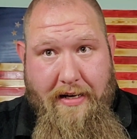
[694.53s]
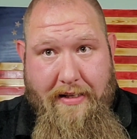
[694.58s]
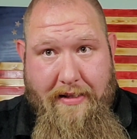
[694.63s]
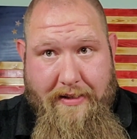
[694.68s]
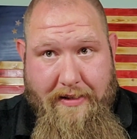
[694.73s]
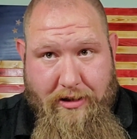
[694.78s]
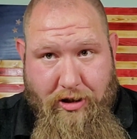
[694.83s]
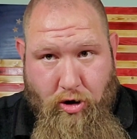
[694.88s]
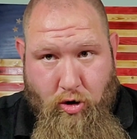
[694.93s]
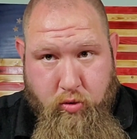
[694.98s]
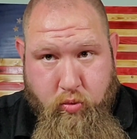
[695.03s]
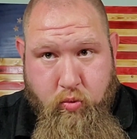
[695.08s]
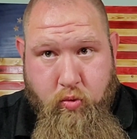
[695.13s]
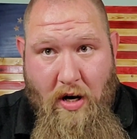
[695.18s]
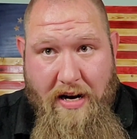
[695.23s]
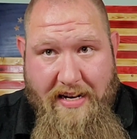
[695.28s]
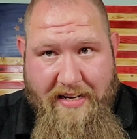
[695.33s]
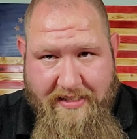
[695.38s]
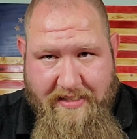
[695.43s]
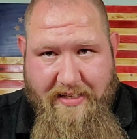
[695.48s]
in this
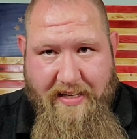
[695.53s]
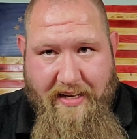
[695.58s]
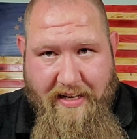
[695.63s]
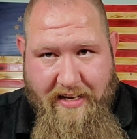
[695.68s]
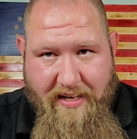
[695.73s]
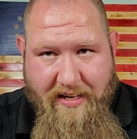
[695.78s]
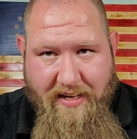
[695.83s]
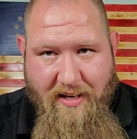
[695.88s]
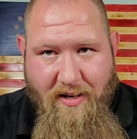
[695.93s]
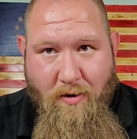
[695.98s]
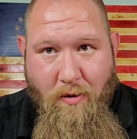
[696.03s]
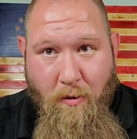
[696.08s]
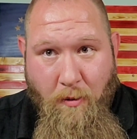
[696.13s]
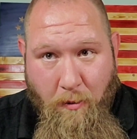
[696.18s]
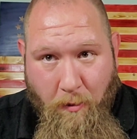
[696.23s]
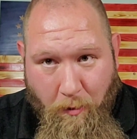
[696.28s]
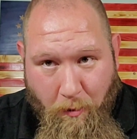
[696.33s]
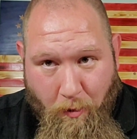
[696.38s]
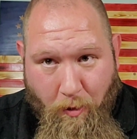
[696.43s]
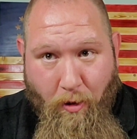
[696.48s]
crazy
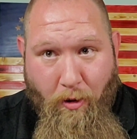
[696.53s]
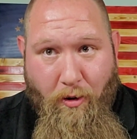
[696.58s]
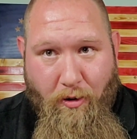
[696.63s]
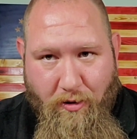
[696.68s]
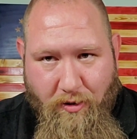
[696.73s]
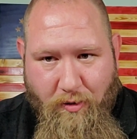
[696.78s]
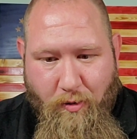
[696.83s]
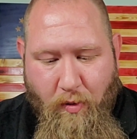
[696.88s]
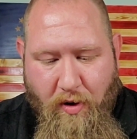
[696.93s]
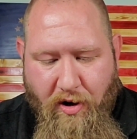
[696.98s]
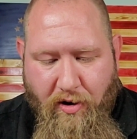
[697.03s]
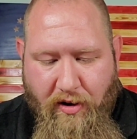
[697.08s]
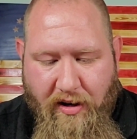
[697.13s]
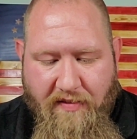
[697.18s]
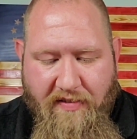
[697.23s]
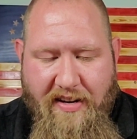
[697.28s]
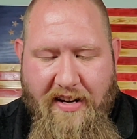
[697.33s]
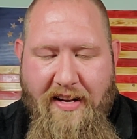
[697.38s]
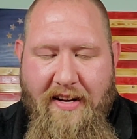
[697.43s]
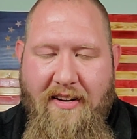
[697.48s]
world we are
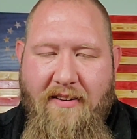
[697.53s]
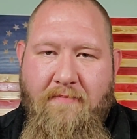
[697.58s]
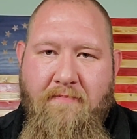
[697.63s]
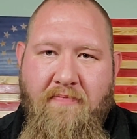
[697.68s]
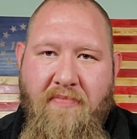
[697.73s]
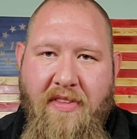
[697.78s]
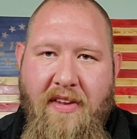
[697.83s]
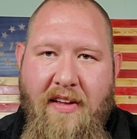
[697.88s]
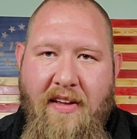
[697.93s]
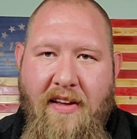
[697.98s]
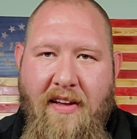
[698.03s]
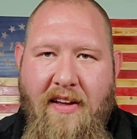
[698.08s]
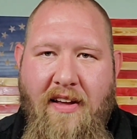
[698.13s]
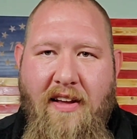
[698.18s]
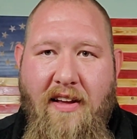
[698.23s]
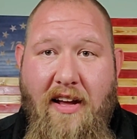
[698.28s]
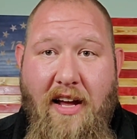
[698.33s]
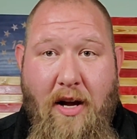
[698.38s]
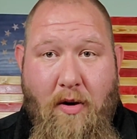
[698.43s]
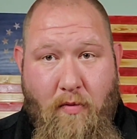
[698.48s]
living in.
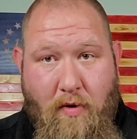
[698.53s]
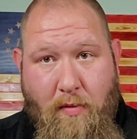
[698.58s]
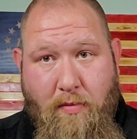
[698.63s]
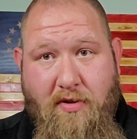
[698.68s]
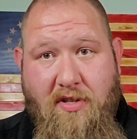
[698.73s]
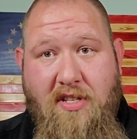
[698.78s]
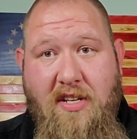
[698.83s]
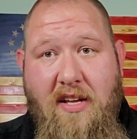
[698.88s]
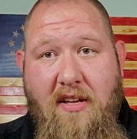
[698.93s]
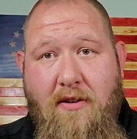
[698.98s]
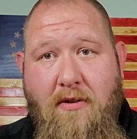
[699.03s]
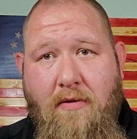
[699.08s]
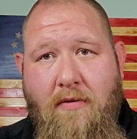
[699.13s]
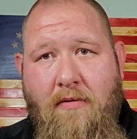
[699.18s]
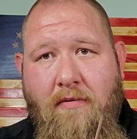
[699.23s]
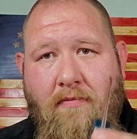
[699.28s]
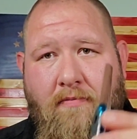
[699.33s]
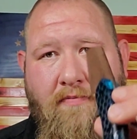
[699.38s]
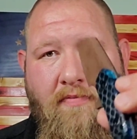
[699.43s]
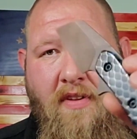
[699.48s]
And we will see
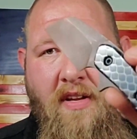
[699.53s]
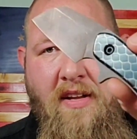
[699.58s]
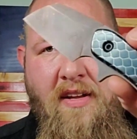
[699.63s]
you